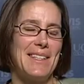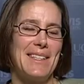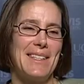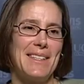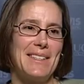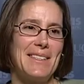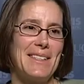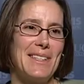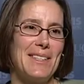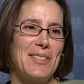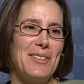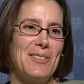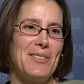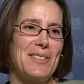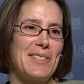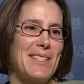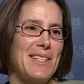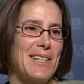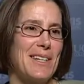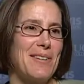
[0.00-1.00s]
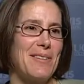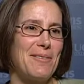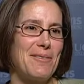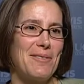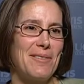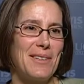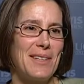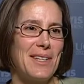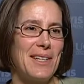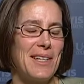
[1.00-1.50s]
is that you just have
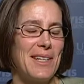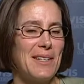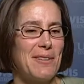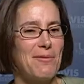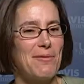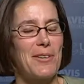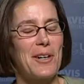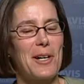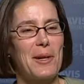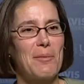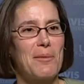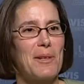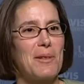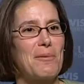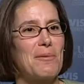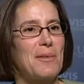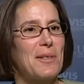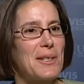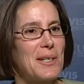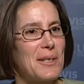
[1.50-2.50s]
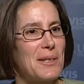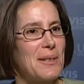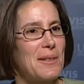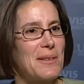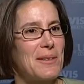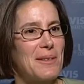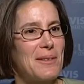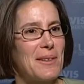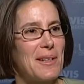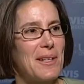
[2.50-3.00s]
an environment
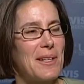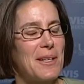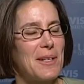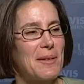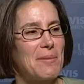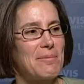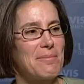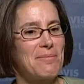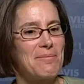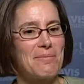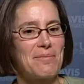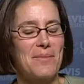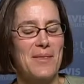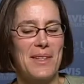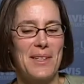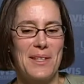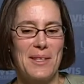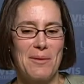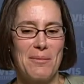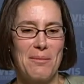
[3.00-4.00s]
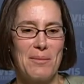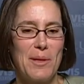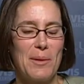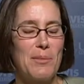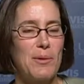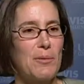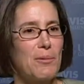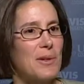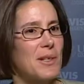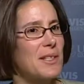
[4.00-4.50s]
where um,
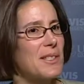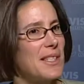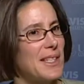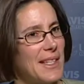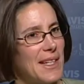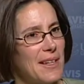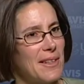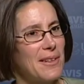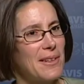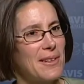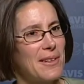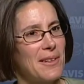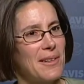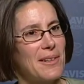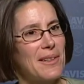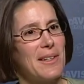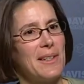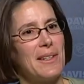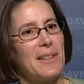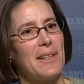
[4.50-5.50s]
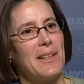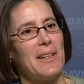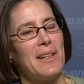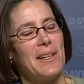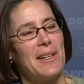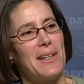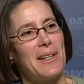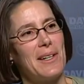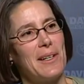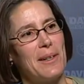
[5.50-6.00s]
people work together,
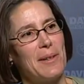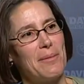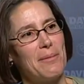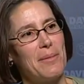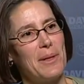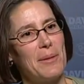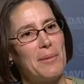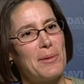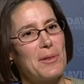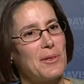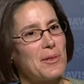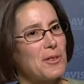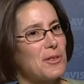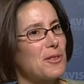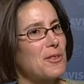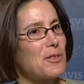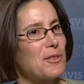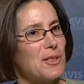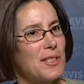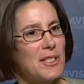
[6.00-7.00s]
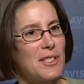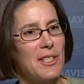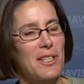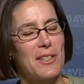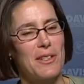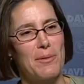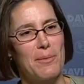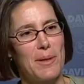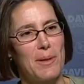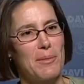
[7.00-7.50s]
uh, people nurture each
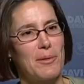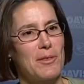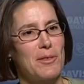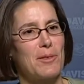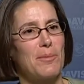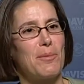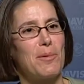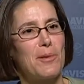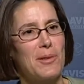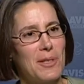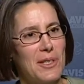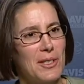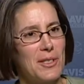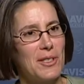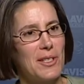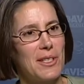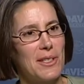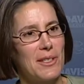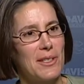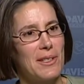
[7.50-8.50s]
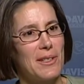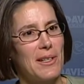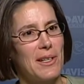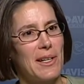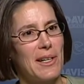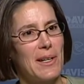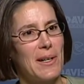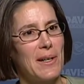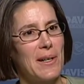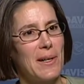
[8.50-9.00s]
other, people support each
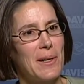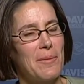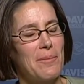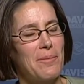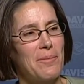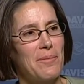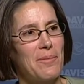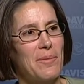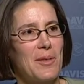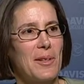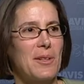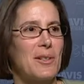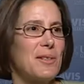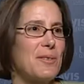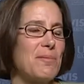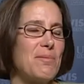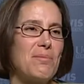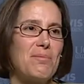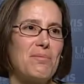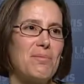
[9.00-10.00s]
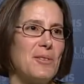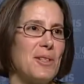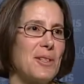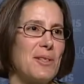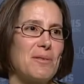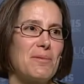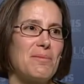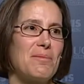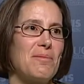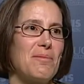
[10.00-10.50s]
other. Um, there are, you
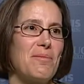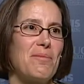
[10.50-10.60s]
know,